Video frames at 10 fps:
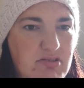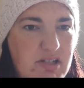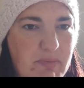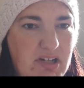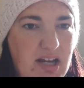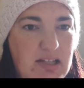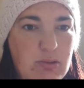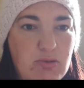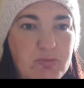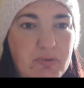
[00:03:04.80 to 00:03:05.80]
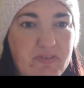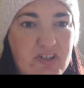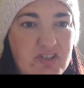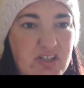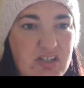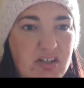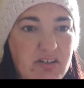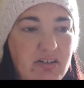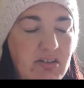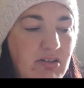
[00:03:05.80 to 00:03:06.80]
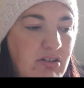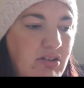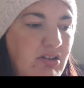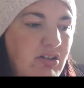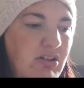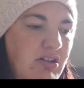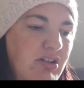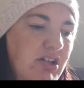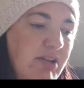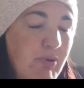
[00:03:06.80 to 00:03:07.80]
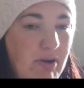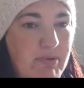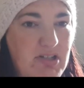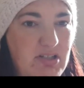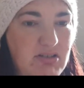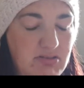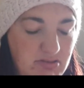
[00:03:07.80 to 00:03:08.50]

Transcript: something that looks professionally done, in my opinion.